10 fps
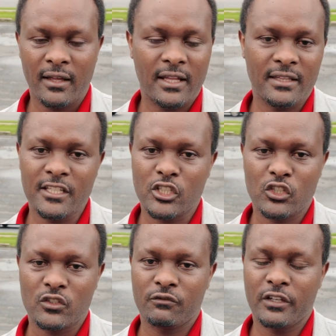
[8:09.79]
And this
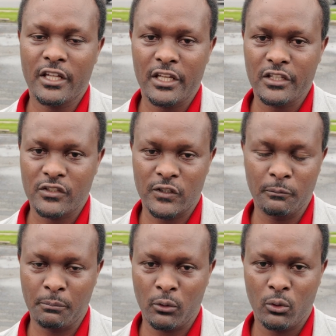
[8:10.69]
is very
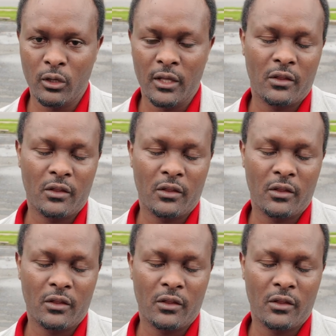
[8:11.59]
simple.